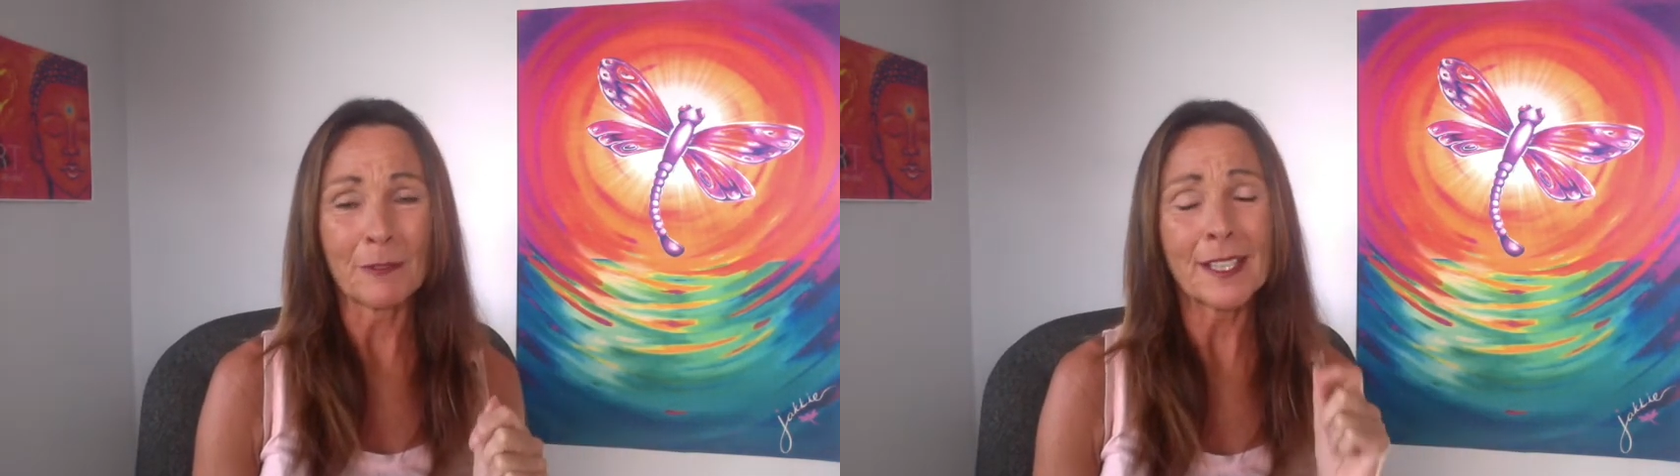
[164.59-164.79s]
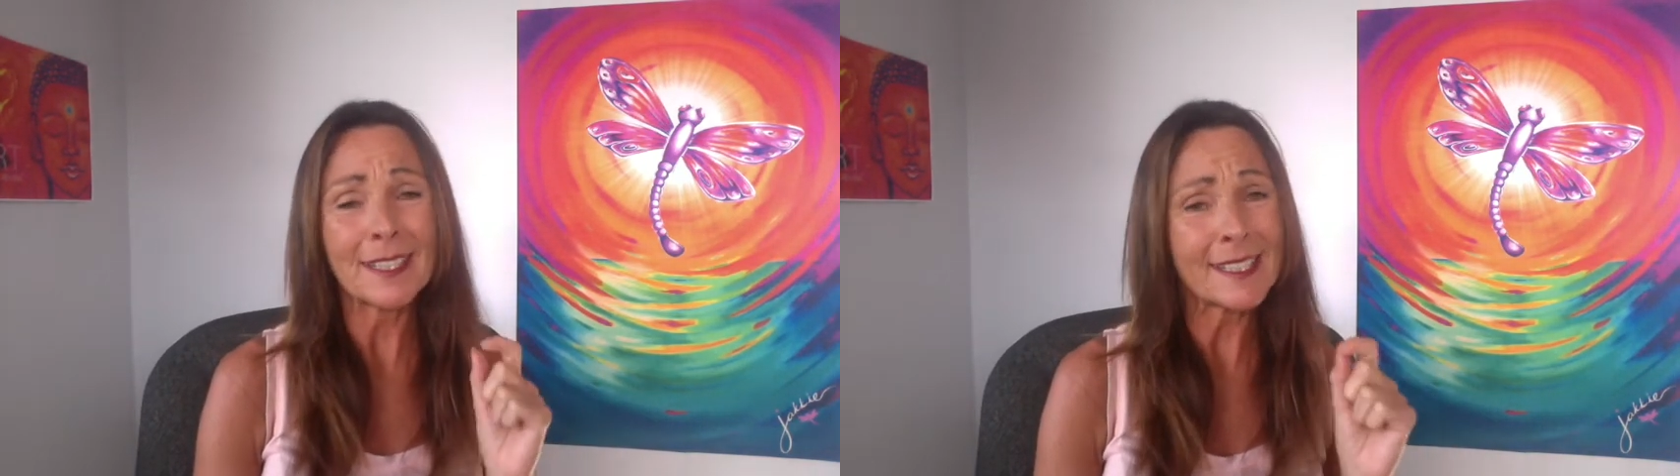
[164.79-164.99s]

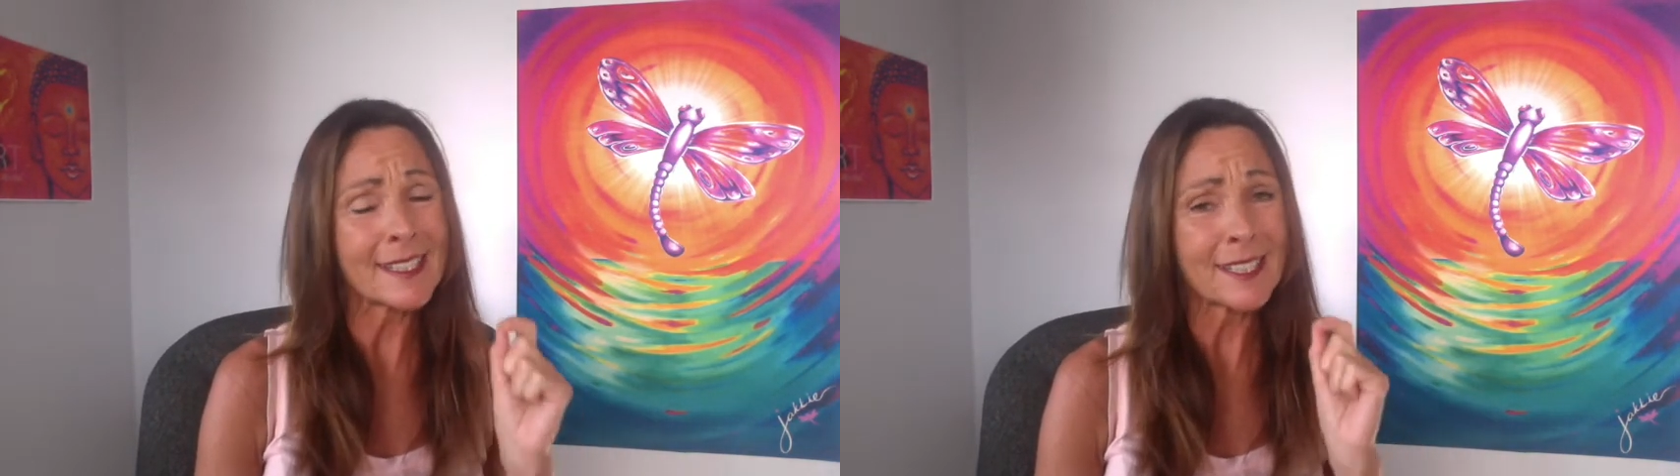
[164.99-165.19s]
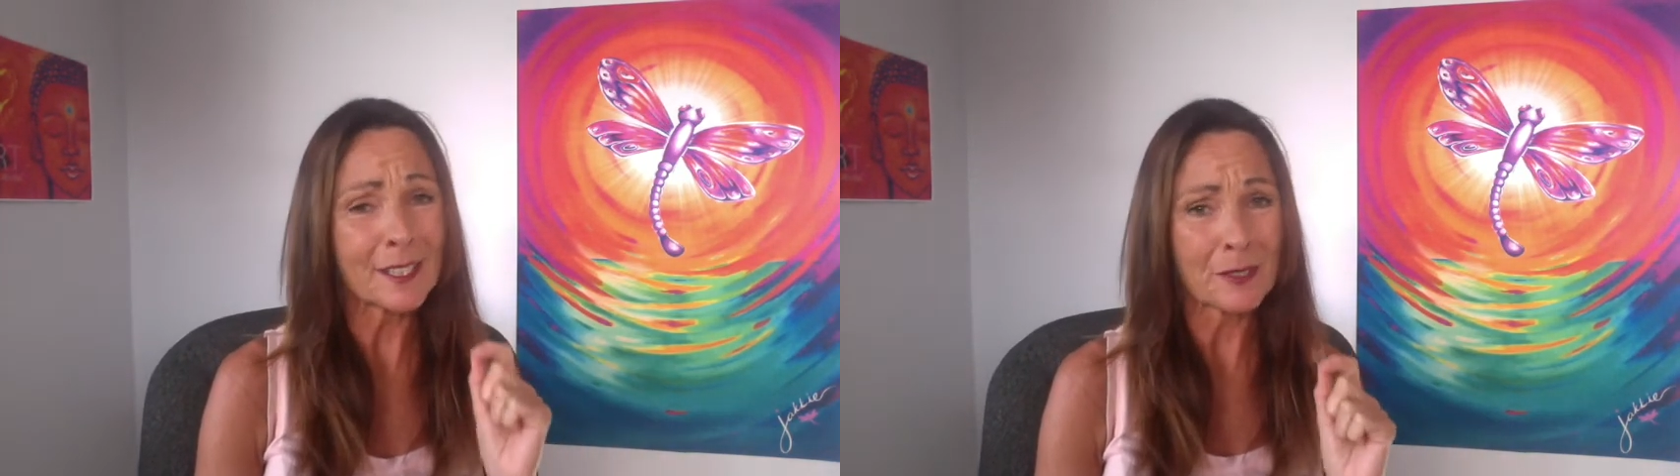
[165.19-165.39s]
then
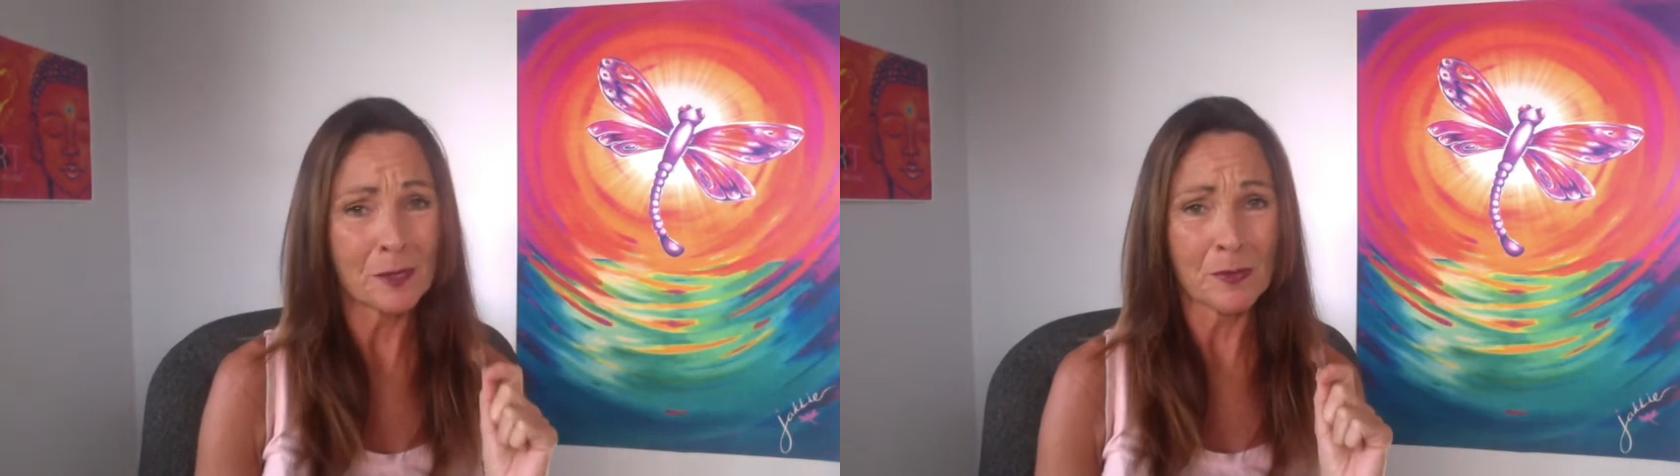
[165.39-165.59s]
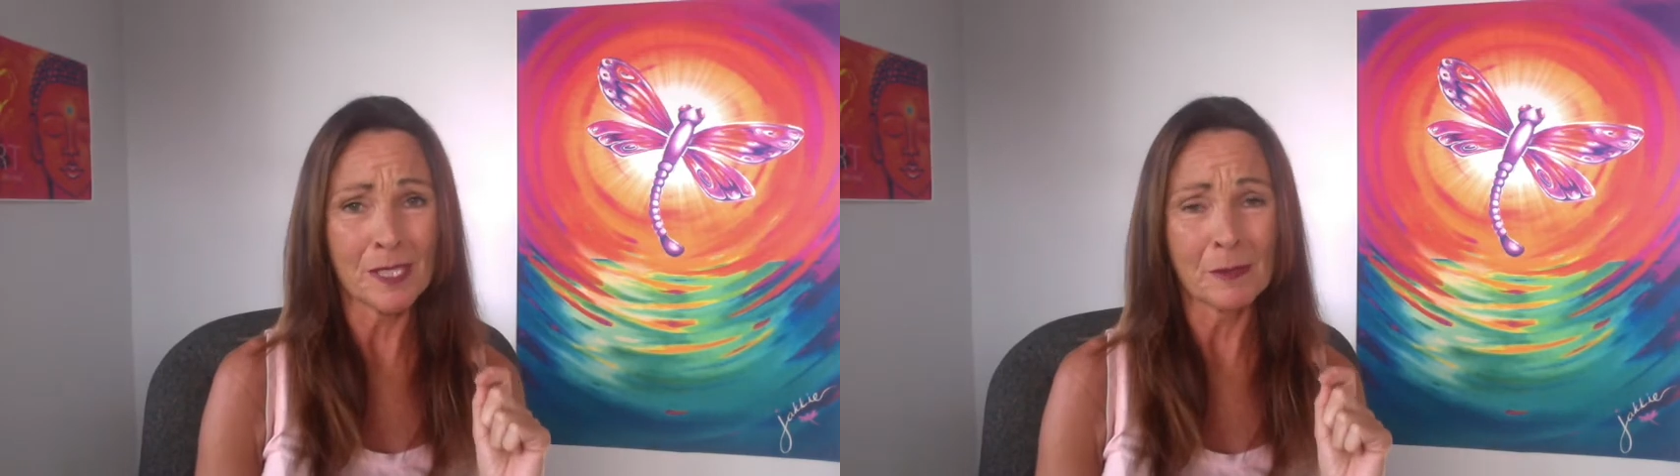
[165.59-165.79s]
listen to
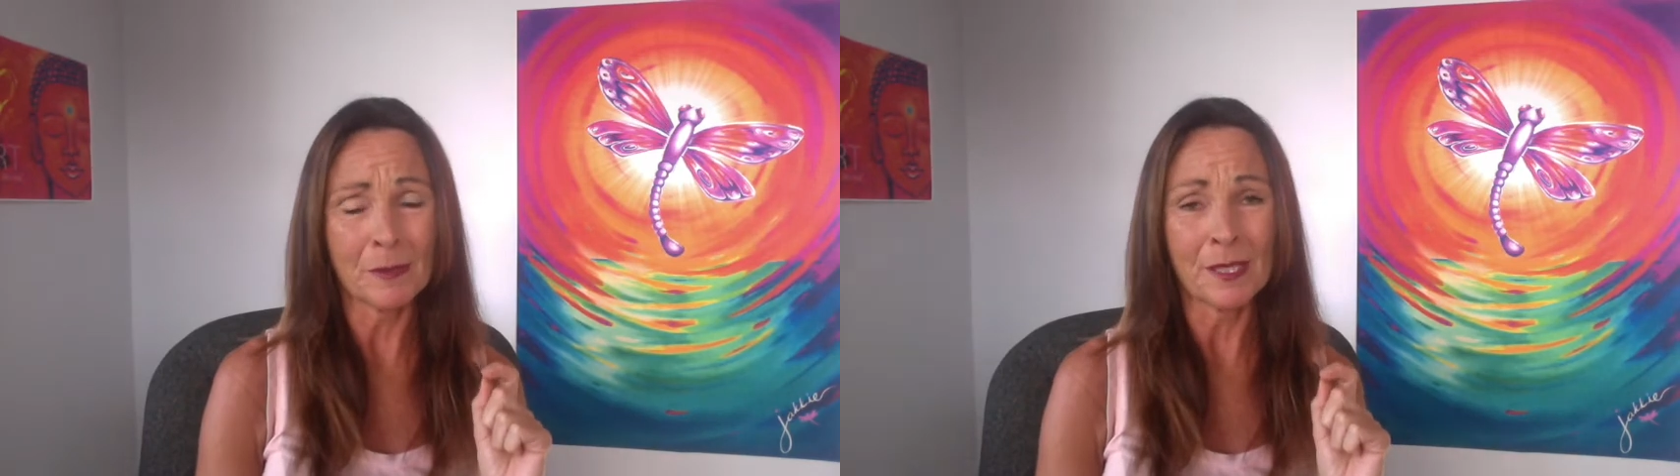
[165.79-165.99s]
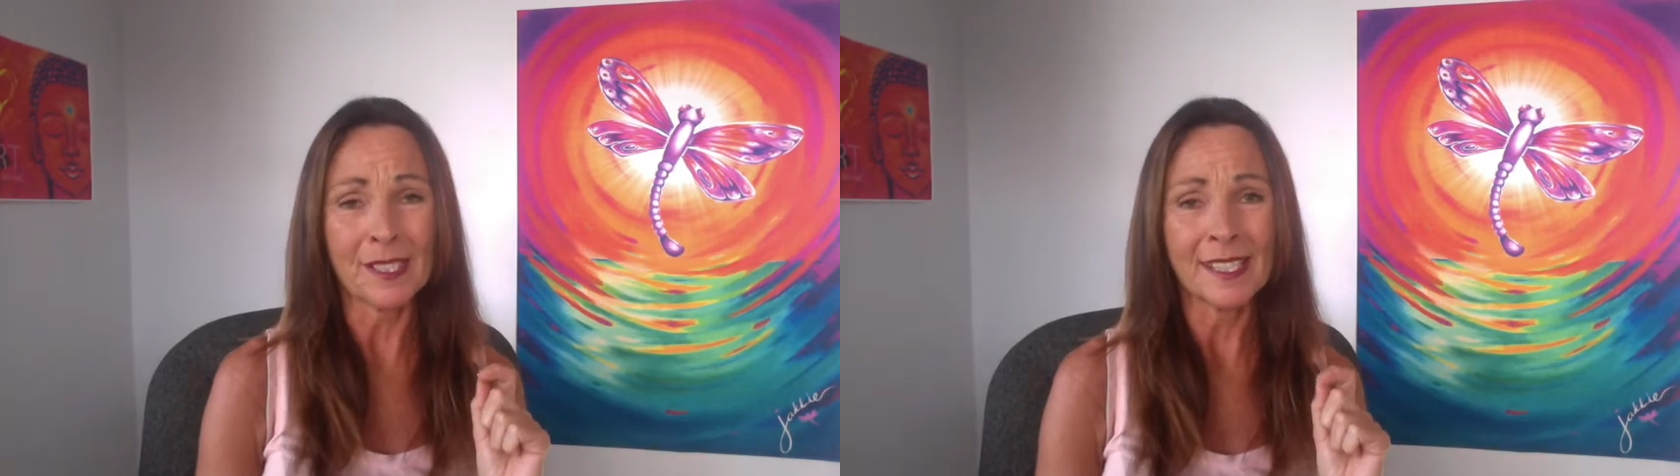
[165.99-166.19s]
those
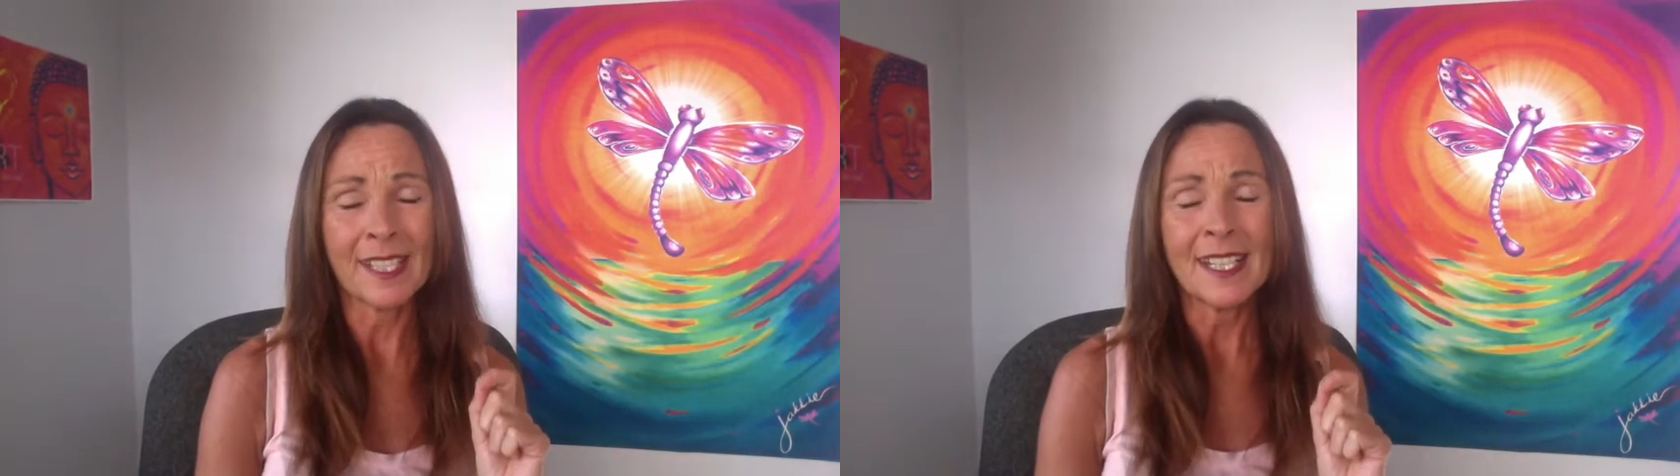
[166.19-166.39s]
whispers.